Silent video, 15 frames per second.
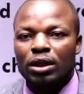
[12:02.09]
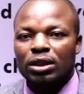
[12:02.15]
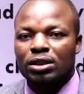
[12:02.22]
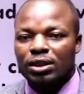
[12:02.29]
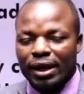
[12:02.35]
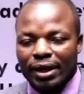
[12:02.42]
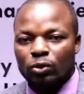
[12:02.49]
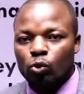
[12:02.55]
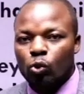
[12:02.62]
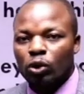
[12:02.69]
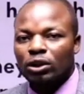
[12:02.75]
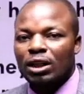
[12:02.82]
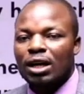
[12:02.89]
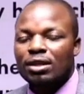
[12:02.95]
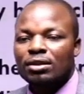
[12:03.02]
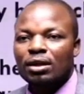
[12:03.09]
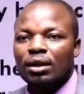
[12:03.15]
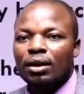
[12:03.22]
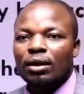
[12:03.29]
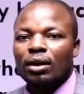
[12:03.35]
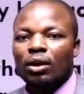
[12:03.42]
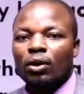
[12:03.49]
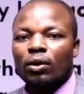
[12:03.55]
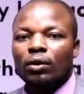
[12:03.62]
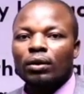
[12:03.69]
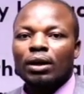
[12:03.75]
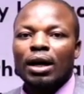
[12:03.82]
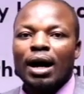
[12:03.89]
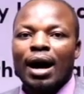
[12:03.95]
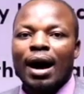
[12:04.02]
Its headquarters
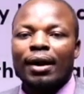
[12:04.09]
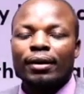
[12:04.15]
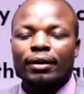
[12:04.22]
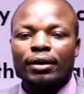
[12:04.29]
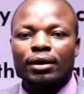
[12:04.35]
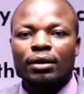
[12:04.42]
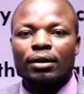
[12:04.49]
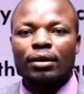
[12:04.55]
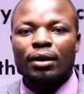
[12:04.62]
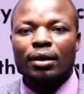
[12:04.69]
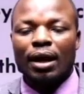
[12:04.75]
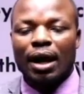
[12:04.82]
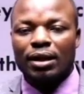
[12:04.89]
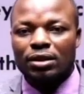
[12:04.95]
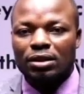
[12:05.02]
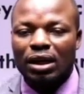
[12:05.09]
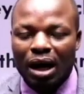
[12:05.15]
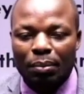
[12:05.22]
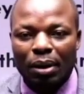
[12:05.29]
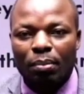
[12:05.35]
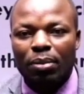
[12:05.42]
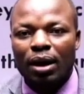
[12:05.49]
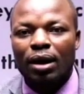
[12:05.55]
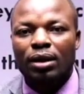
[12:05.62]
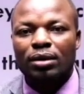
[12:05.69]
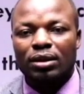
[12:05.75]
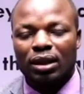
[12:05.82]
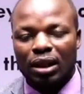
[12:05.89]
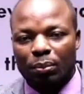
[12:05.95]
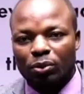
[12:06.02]
are in Addis Ababa,
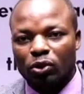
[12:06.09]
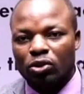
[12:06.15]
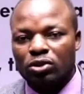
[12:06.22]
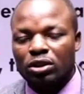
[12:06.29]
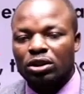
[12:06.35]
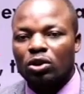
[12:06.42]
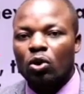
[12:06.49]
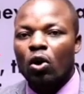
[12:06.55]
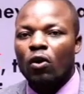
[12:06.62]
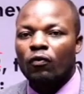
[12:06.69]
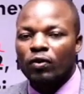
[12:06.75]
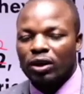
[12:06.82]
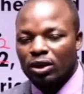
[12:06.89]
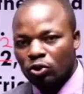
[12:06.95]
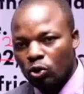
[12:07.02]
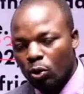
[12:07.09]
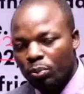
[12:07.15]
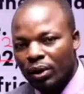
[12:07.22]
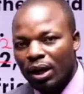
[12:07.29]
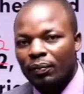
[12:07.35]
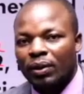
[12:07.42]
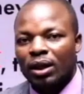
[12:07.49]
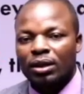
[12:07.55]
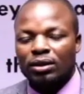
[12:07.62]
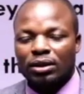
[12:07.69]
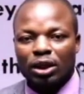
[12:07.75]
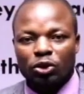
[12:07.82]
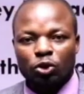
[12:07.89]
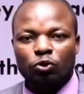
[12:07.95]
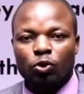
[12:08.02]
the capital city of Ethiopia.
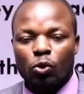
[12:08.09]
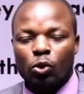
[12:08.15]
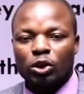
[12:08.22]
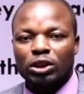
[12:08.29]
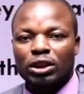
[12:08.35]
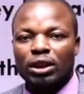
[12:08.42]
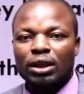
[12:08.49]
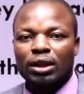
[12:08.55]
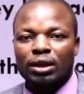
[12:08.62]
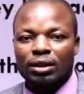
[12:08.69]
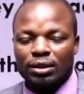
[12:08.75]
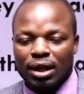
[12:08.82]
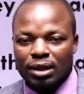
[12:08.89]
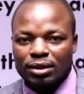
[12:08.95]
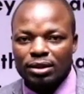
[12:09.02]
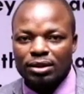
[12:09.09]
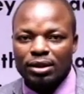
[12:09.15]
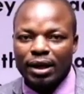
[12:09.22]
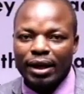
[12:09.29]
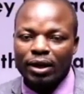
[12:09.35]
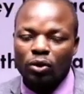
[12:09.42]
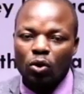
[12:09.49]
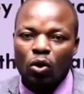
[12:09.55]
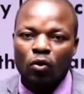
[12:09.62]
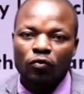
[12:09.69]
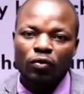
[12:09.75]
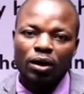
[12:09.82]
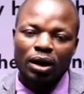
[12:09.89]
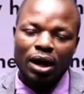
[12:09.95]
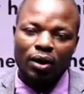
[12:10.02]
Thank you for watching. That is the end
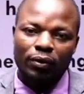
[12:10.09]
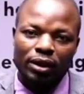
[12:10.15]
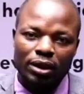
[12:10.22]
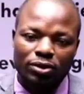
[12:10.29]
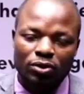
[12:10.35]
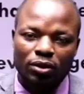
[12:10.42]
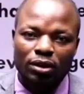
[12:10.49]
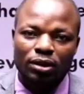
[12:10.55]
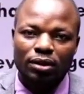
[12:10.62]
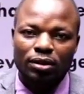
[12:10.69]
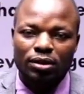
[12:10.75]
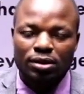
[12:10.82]
of our lesson.